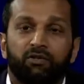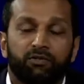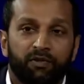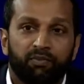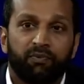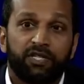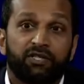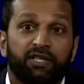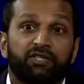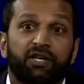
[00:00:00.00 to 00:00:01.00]
who's been
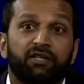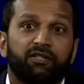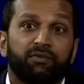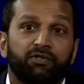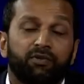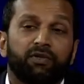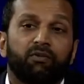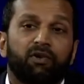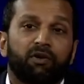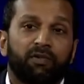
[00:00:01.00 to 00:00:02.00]
preaching that John Durham's doing
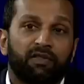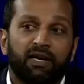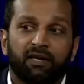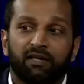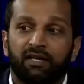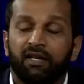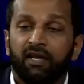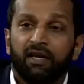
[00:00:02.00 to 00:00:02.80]
the work methodically.